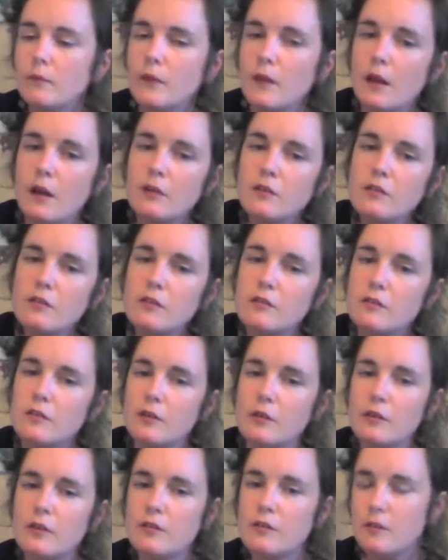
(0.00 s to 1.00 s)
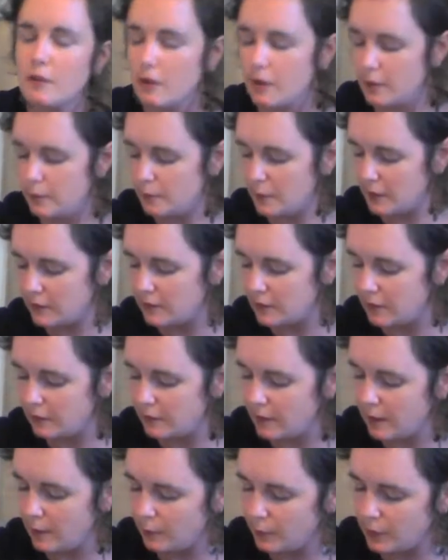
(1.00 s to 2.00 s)
I just sort of started messing
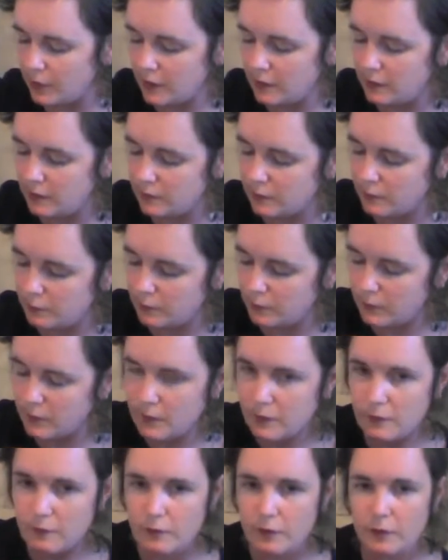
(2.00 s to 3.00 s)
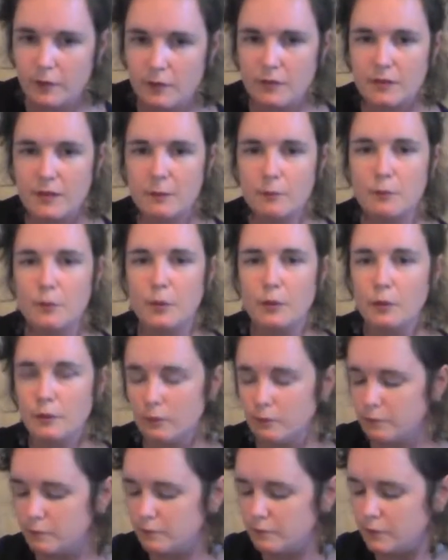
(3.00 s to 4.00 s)
around with this very simple
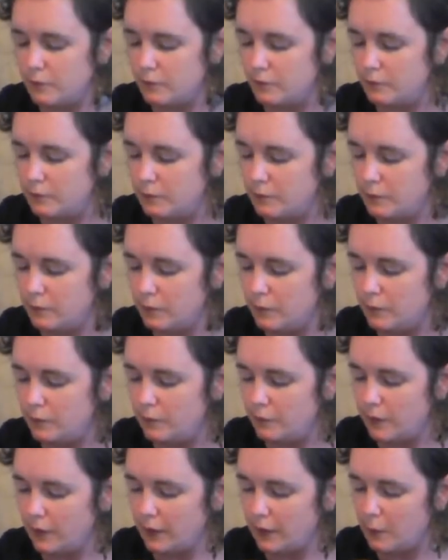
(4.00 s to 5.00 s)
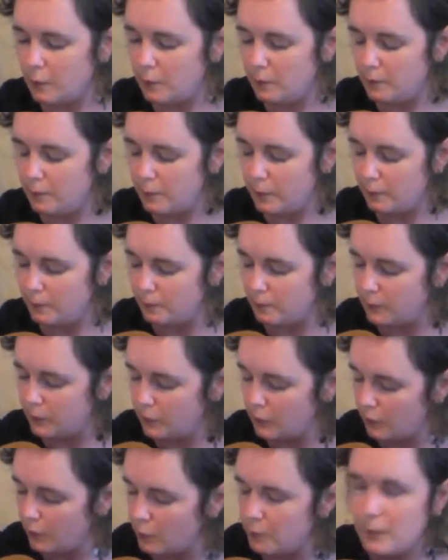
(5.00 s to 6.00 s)
finger
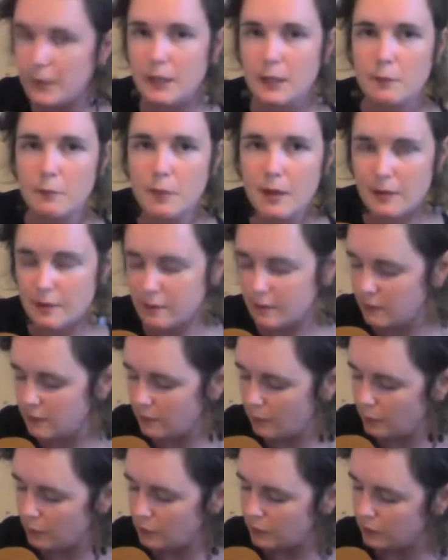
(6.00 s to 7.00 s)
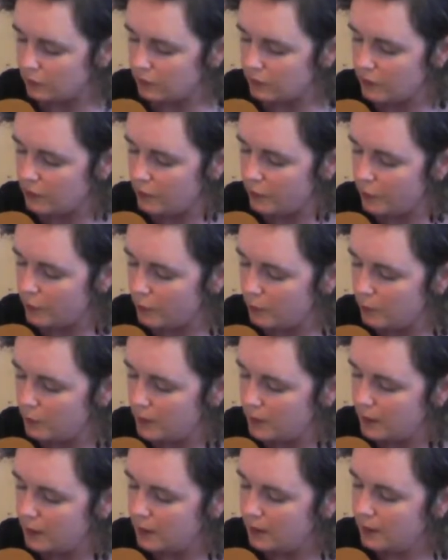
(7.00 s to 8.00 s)
sort of picking pattern. So it's just thumb,
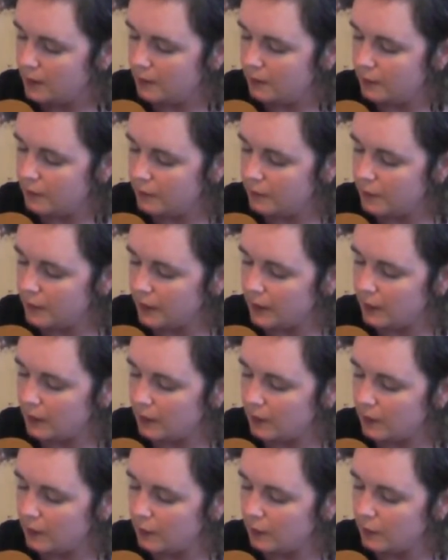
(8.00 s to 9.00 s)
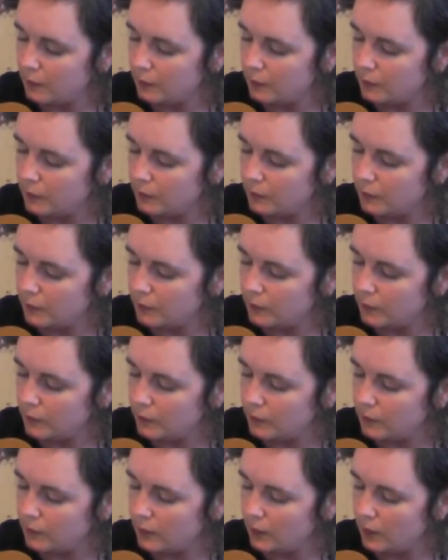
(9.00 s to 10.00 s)
finger.
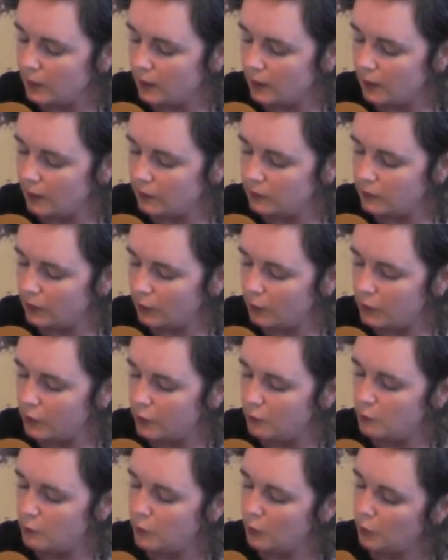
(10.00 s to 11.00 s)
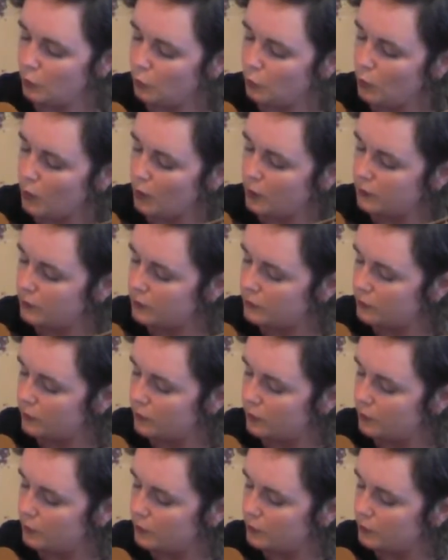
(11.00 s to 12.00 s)
So thumb, 1,
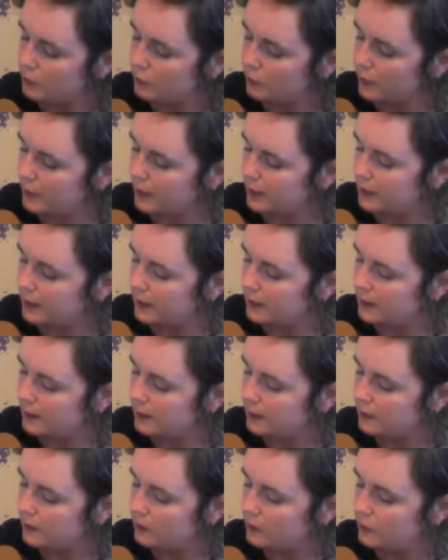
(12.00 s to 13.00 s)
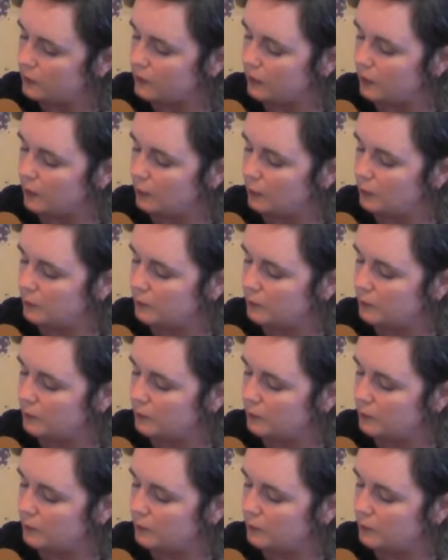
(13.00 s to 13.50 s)
2, 3, 2.